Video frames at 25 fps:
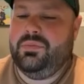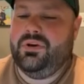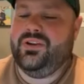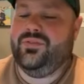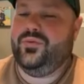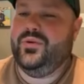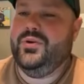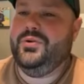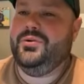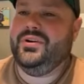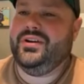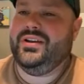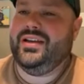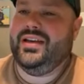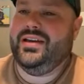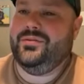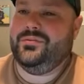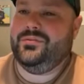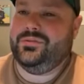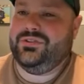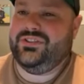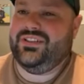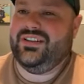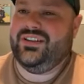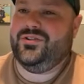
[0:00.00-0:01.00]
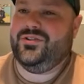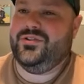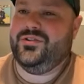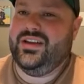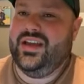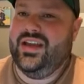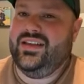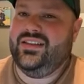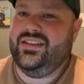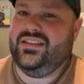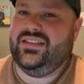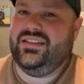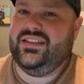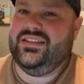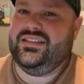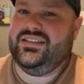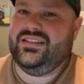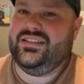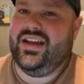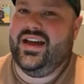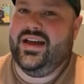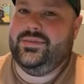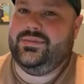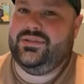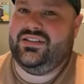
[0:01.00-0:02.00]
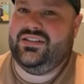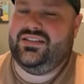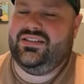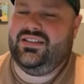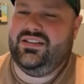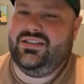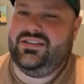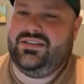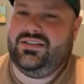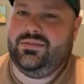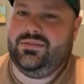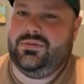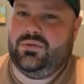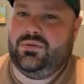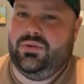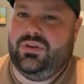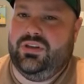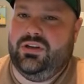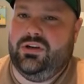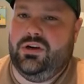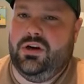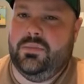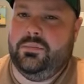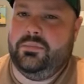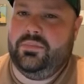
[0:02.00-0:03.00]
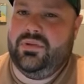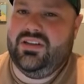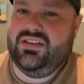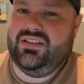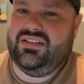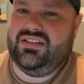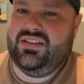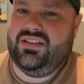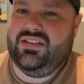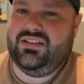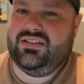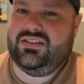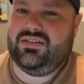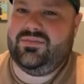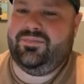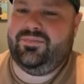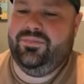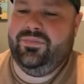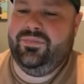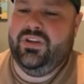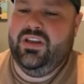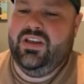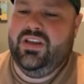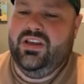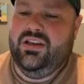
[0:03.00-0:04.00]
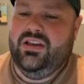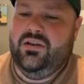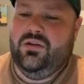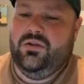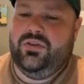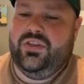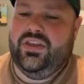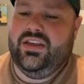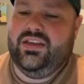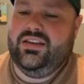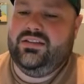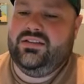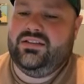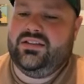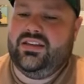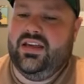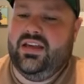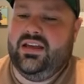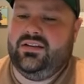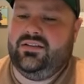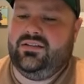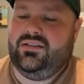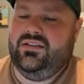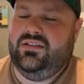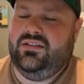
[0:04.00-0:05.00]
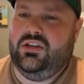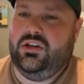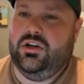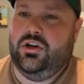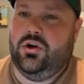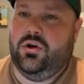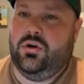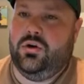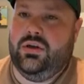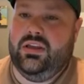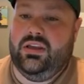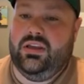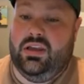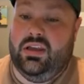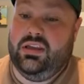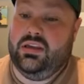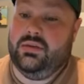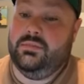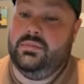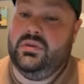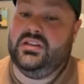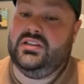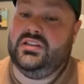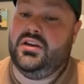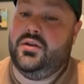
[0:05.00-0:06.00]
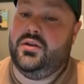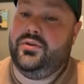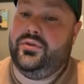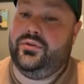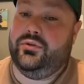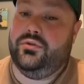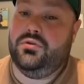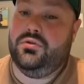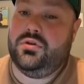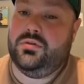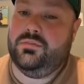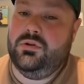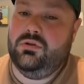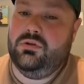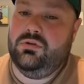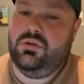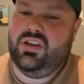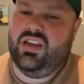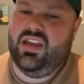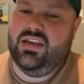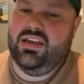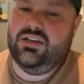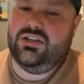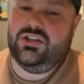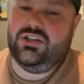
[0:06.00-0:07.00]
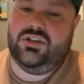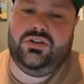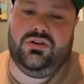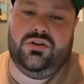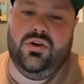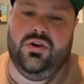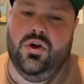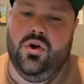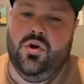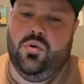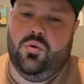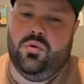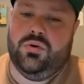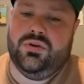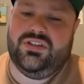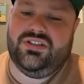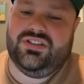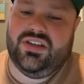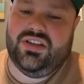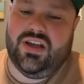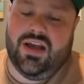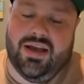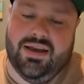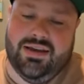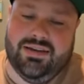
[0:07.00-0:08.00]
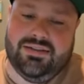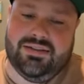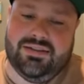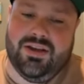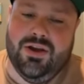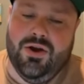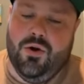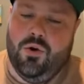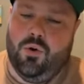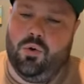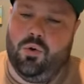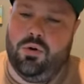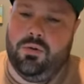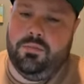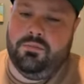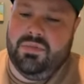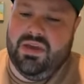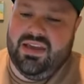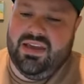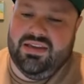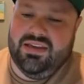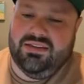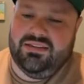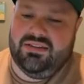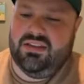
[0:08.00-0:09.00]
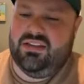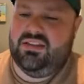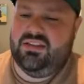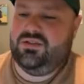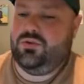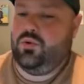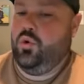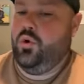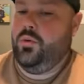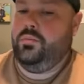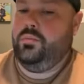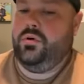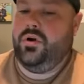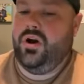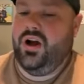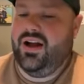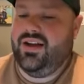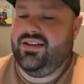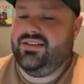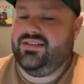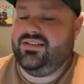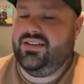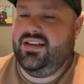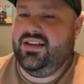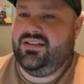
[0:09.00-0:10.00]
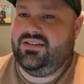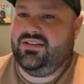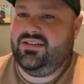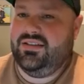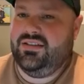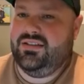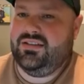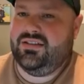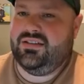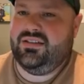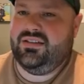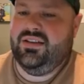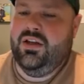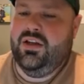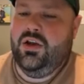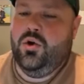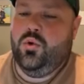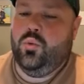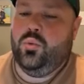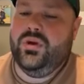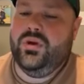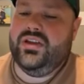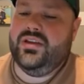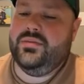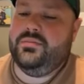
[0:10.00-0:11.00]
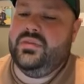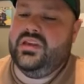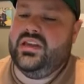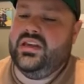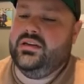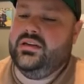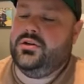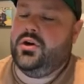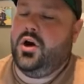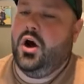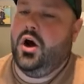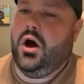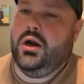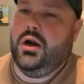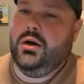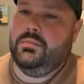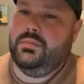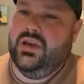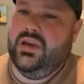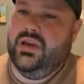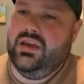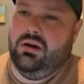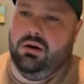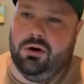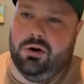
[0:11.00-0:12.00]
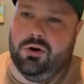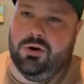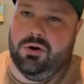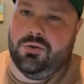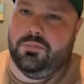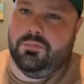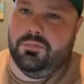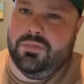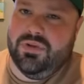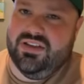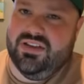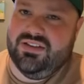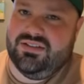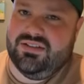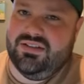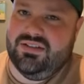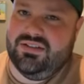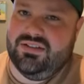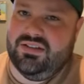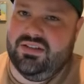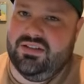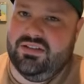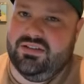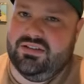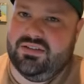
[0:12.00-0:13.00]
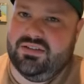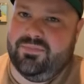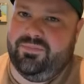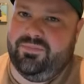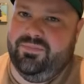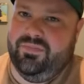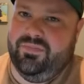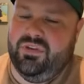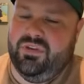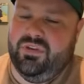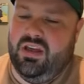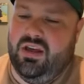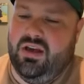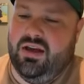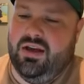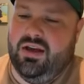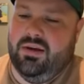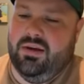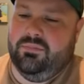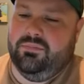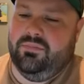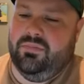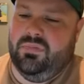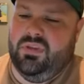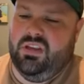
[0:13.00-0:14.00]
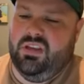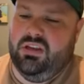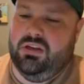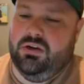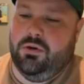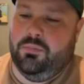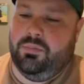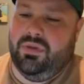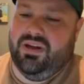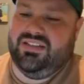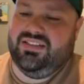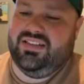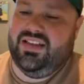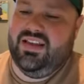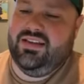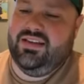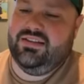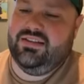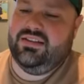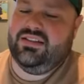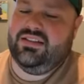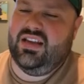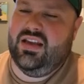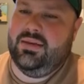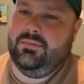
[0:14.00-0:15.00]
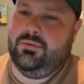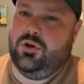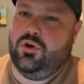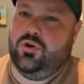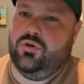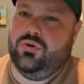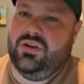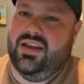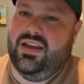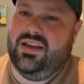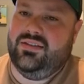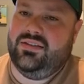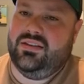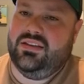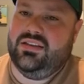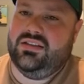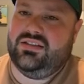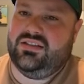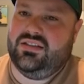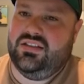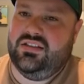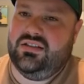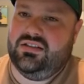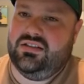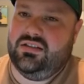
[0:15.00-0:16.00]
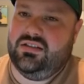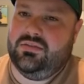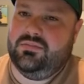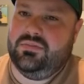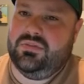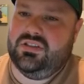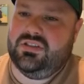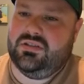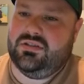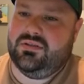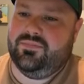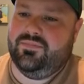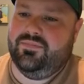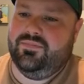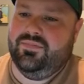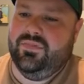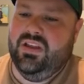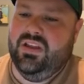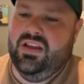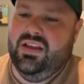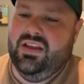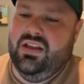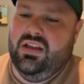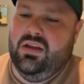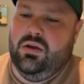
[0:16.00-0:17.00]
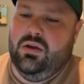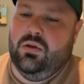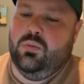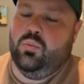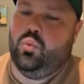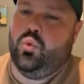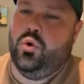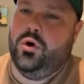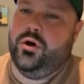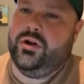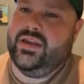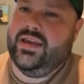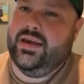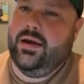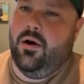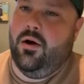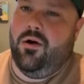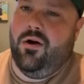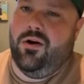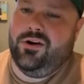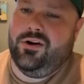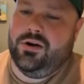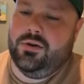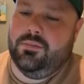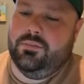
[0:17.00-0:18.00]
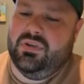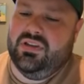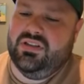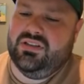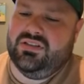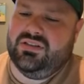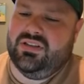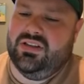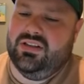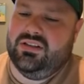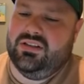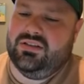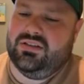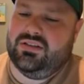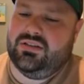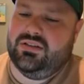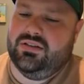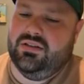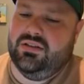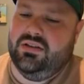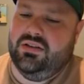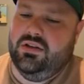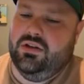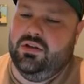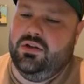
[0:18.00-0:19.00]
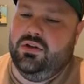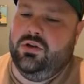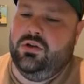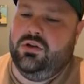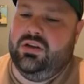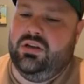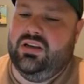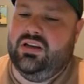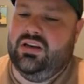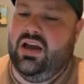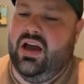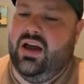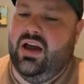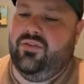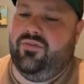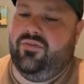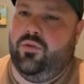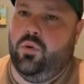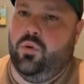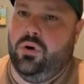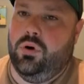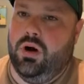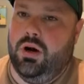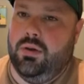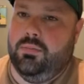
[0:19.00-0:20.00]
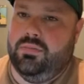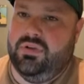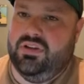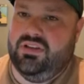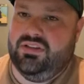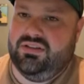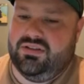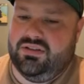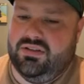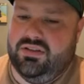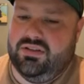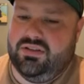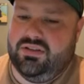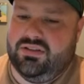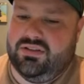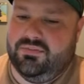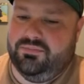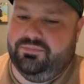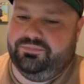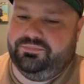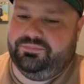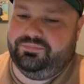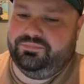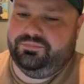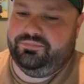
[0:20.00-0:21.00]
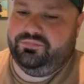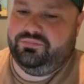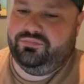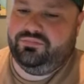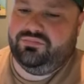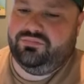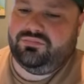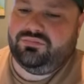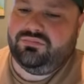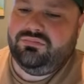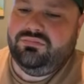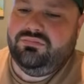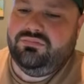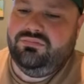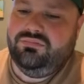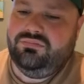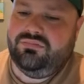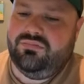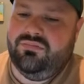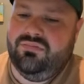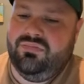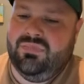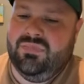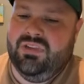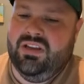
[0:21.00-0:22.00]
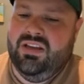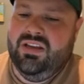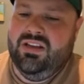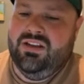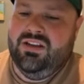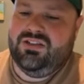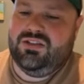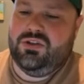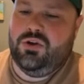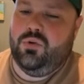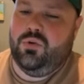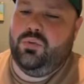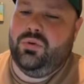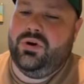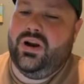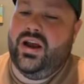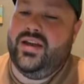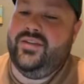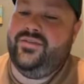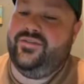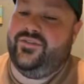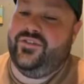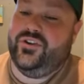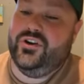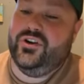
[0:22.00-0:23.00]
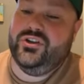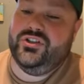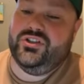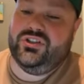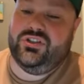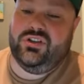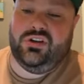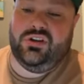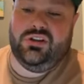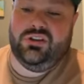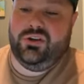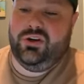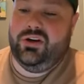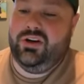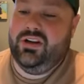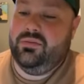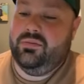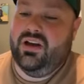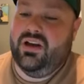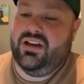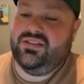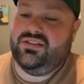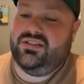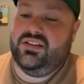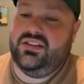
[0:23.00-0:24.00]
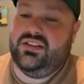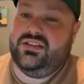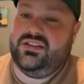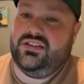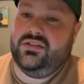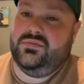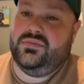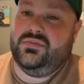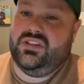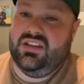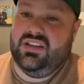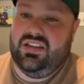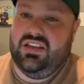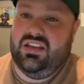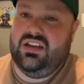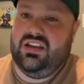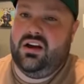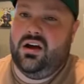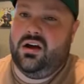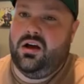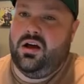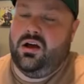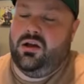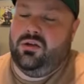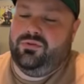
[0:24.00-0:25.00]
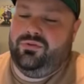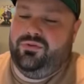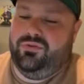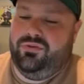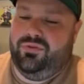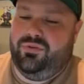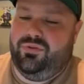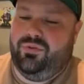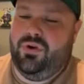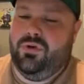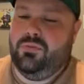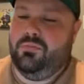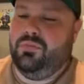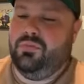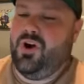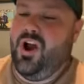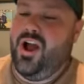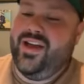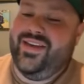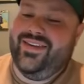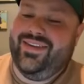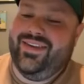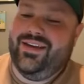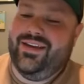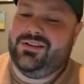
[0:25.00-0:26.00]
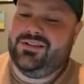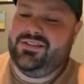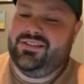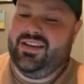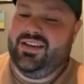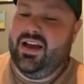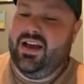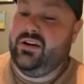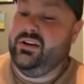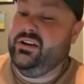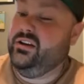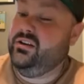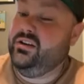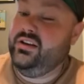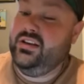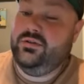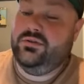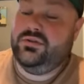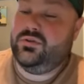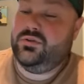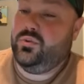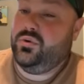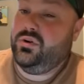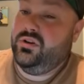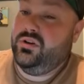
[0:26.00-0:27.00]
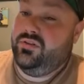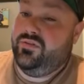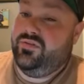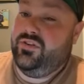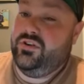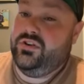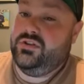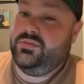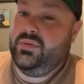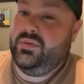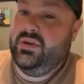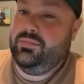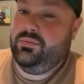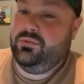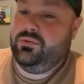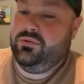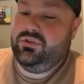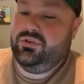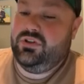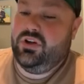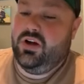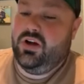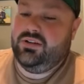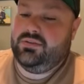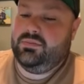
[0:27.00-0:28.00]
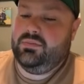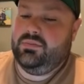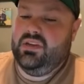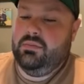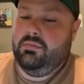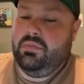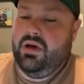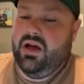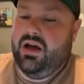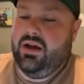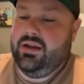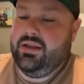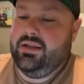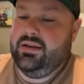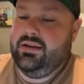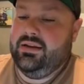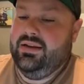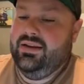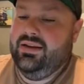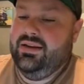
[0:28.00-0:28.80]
But if we were able to create these types of systems within our business, things that, it can be done through communication or signs or mazes or processes, we can begin to automate our own businesses, by taking the time to create these systems and working on our business and not for our business. So when I first started learning about systems, again, I'll throw Brian Kelsey out here. He was one of the first people who talked to me about it.